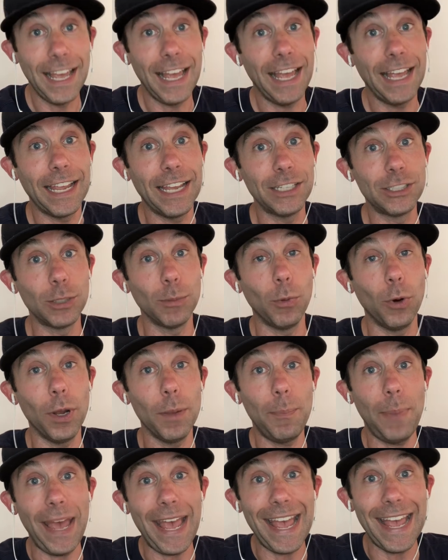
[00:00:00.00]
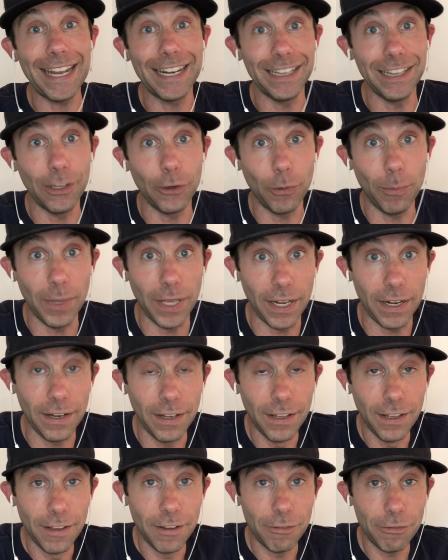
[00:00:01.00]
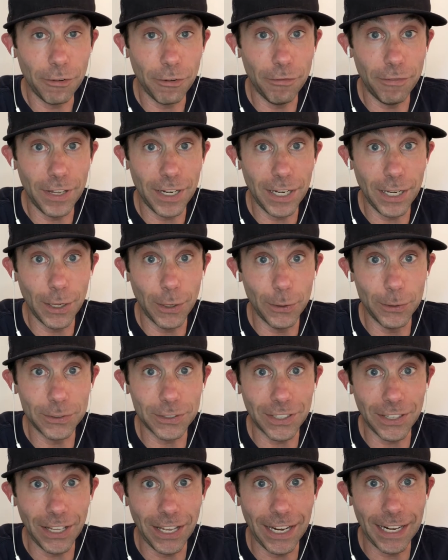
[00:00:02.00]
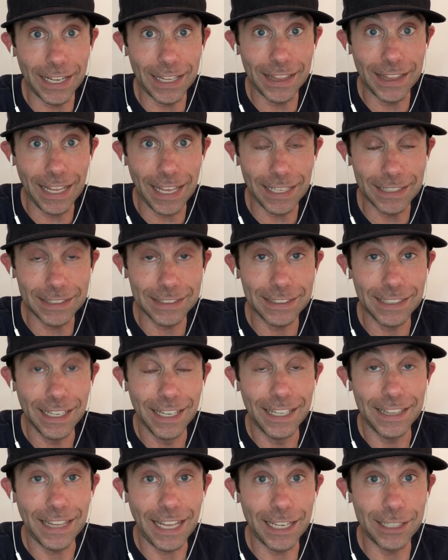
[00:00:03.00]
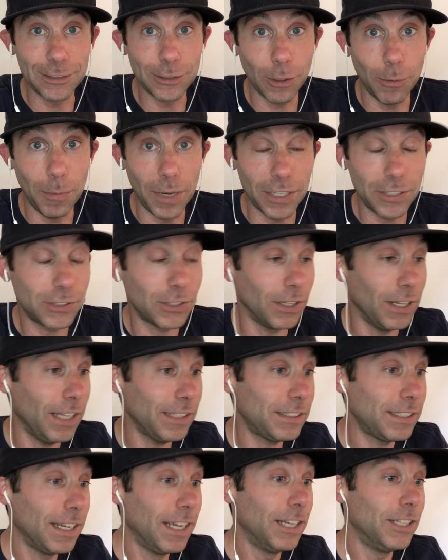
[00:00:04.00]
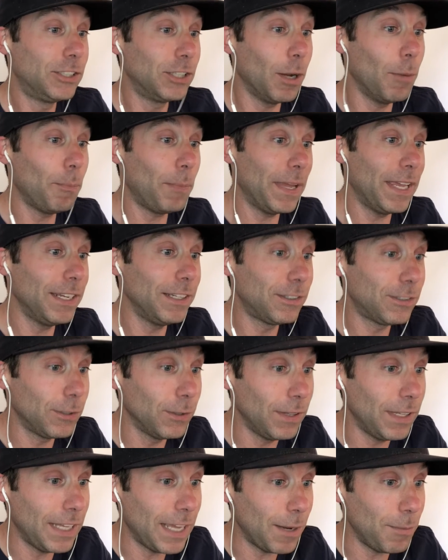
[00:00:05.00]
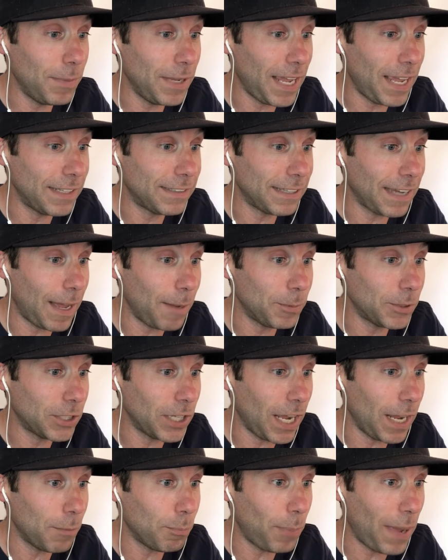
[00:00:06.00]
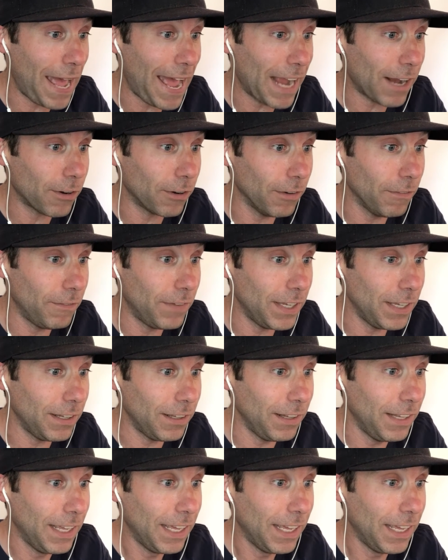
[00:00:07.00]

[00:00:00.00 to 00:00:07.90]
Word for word: and get your boy paid a little bit for videos like this. Thanks so much. So let's jump into the NBA Top Shot pack reveal.